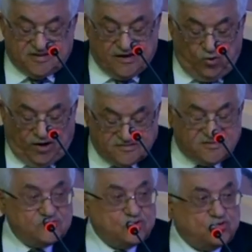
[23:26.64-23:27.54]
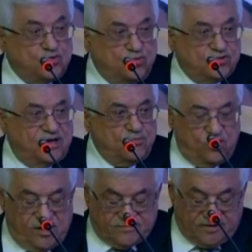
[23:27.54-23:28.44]
and holy sites busy
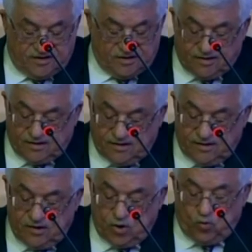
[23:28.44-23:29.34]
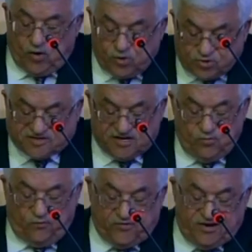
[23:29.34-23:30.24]
will further its people's
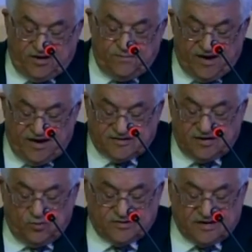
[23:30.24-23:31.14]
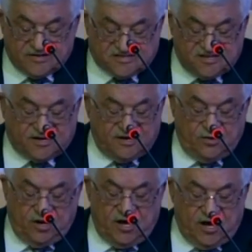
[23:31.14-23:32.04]
resilience and will
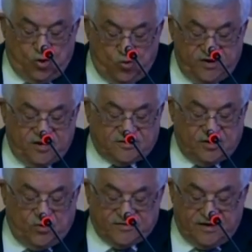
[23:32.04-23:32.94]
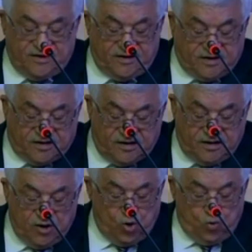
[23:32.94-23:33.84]
contribute to safeguarding
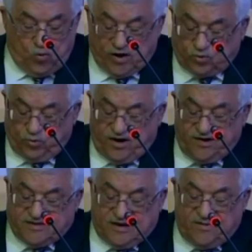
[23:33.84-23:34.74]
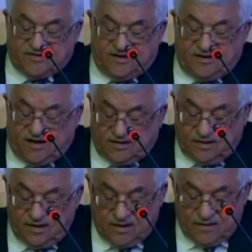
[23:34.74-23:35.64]
and entrenching the
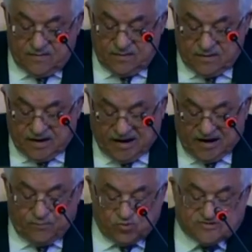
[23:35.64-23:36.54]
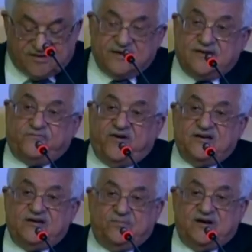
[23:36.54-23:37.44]
city's identity, history,
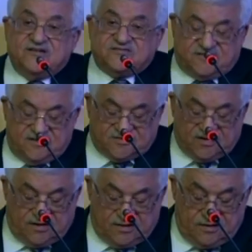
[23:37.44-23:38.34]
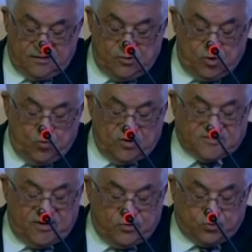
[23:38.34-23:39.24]
and heritage under the
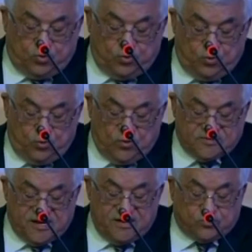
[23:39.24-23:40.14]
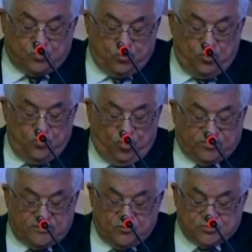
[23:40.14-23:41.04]
threat of being uprooted
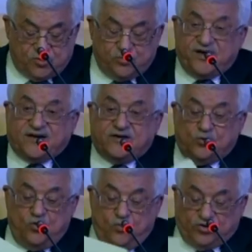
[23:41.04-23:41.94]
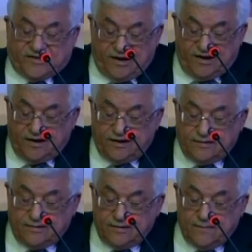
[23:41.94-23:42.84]
under the threat of being
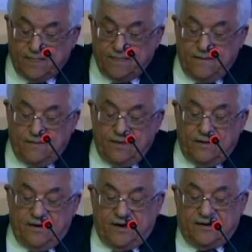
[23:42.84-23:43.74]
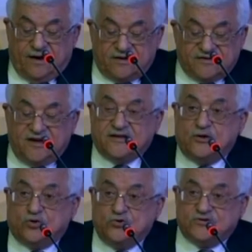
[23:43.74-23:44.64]
uprooted. This will also
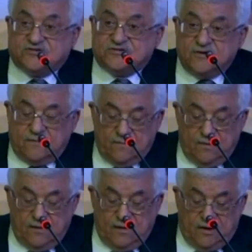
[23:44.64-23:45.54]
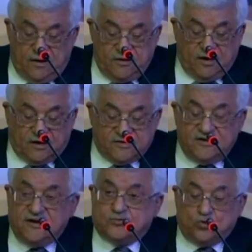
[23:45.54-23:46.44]
remind the occupiers that
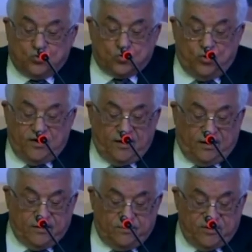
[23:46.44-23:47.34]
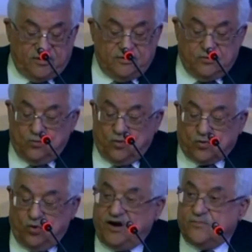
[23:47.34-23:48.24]
the question of Jerusalem is the
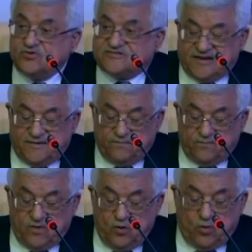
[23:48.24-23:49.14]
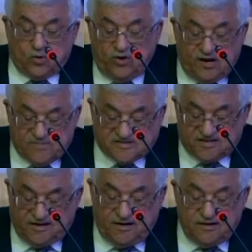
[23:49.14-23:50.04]
cause of every Arab,
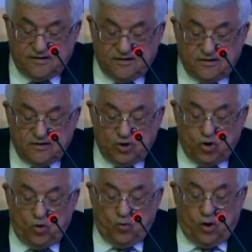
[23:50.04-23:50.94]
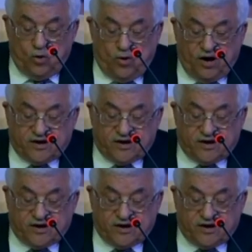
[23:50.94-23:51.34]
Muslim and Christian.